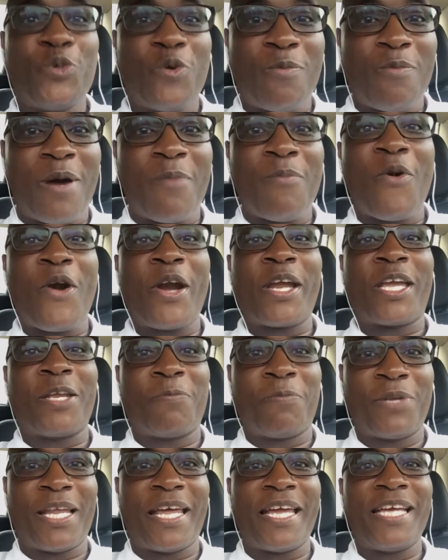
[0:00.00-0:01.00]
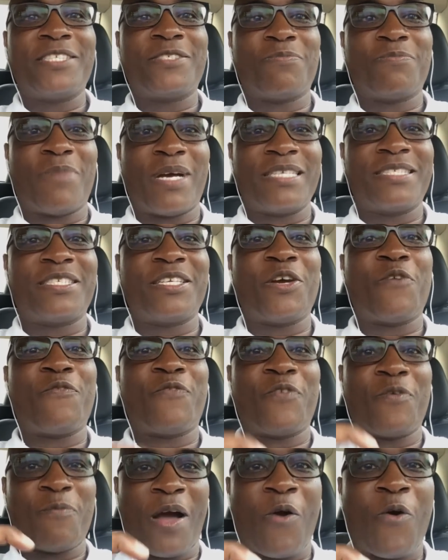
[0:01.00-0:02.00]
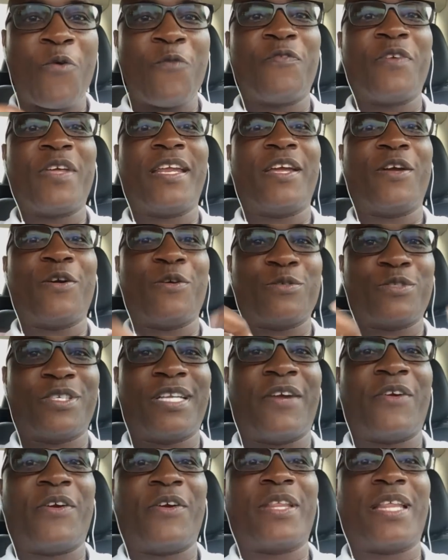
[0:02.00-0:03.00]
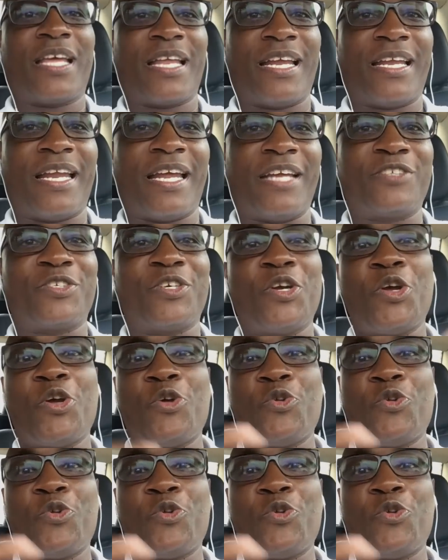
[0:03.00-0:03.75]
doing my marketplace myself for my own videos and everything of that nature,